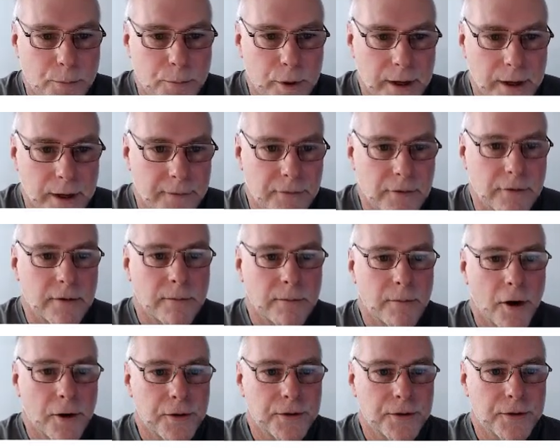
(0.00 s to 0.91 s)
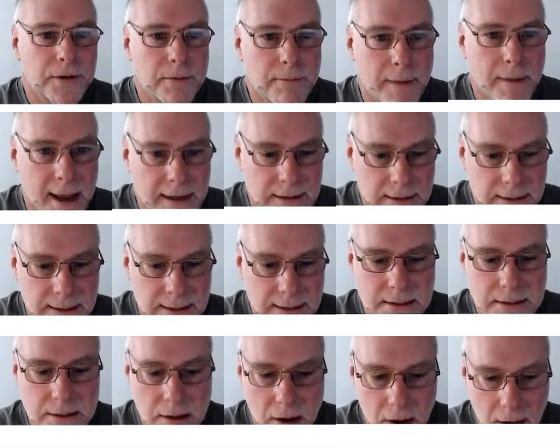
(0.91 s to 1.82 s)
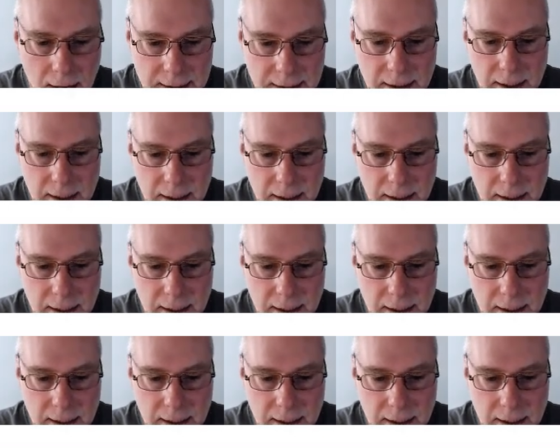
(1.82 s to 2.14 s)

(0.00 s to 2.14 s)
We have the remote, the magnet inside,